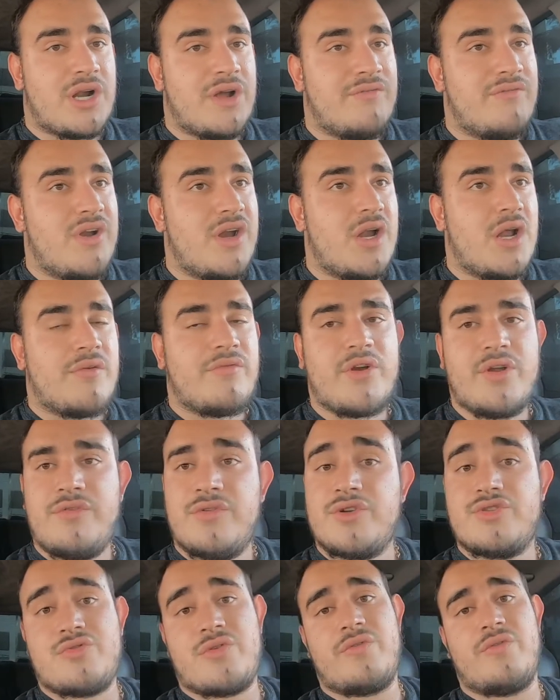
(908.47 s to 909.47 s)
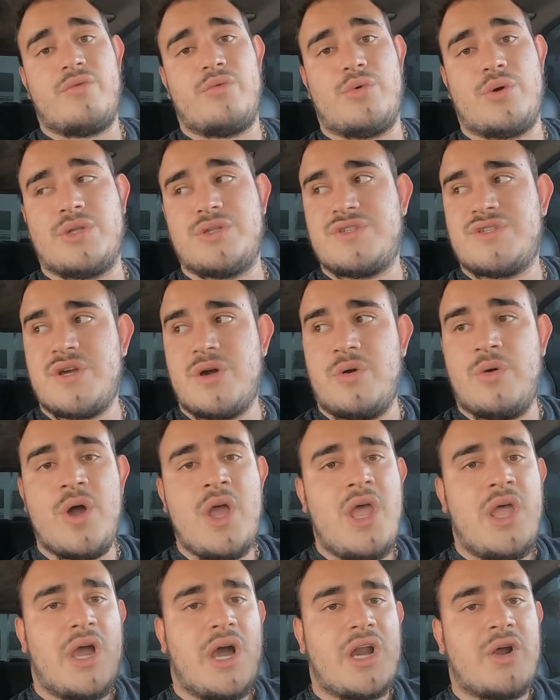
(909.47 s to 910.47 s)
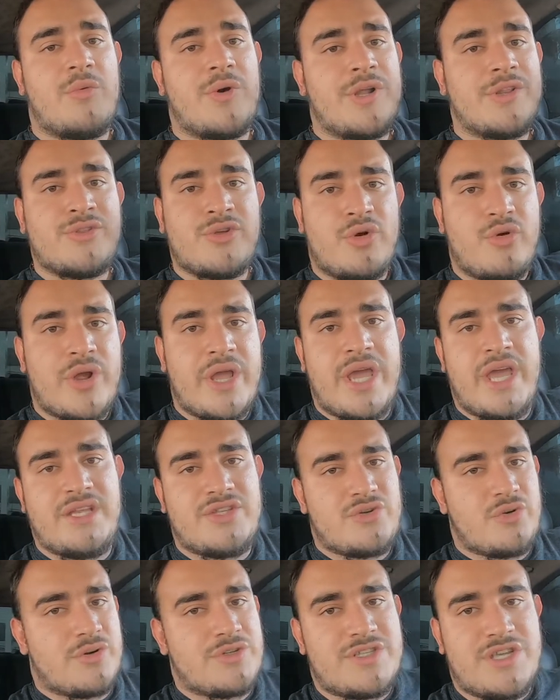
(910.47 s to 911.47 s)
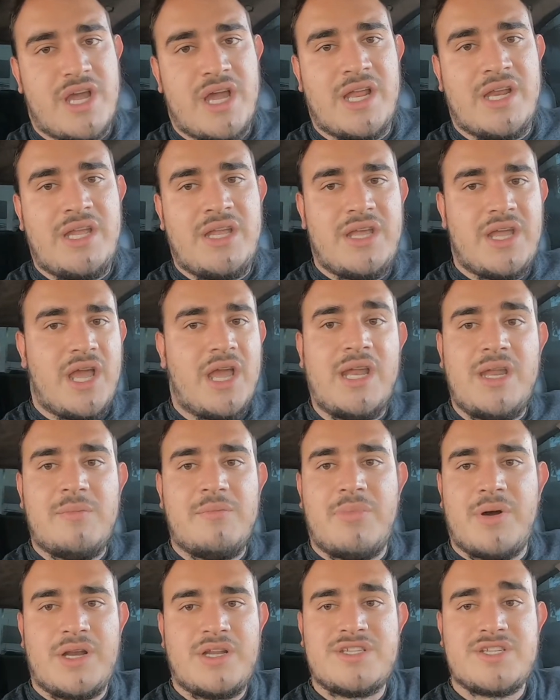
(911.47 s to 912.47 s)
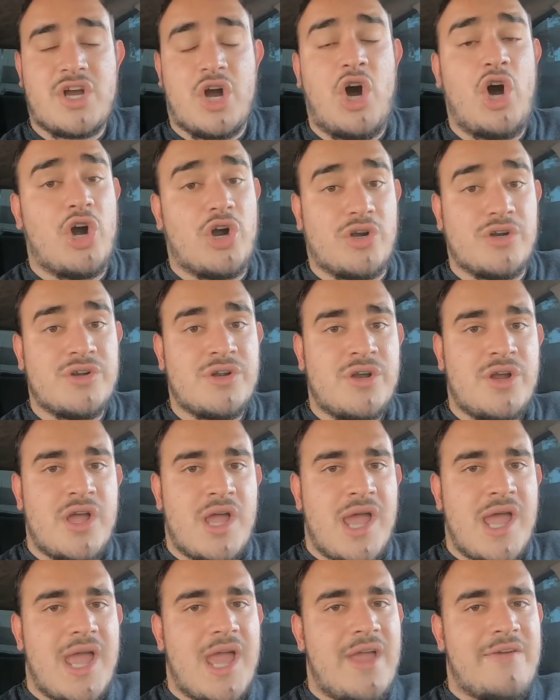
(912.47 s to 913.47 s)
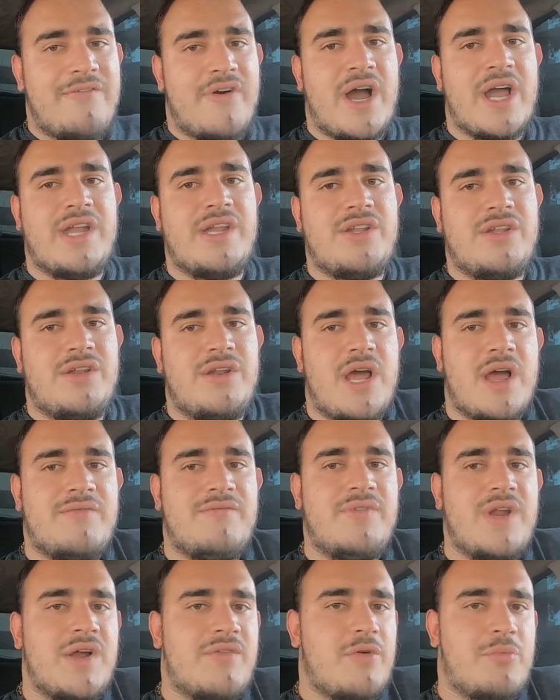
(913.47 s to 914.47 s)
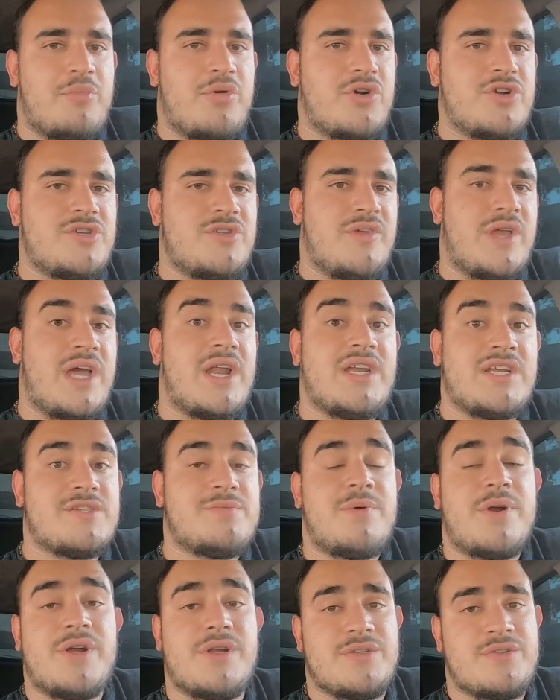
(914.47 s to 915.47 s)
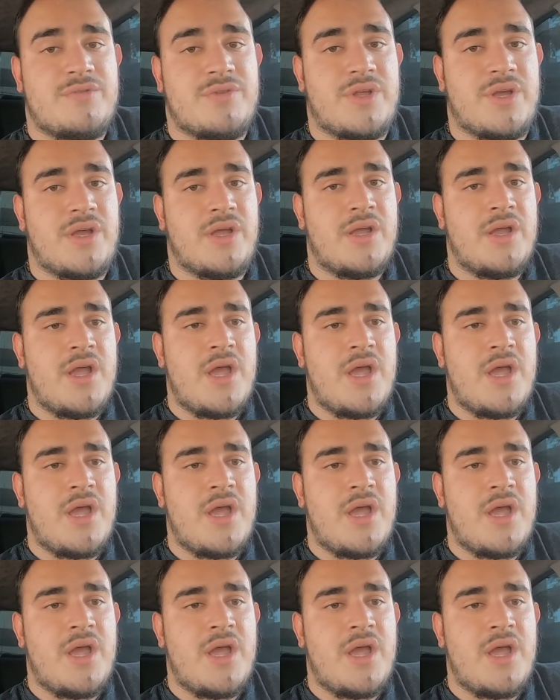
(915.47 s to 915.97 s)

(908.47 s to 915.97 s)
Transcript: I've never even driven one. So I don't want to throw hate towards anybody's car if I have never personally had experience with it.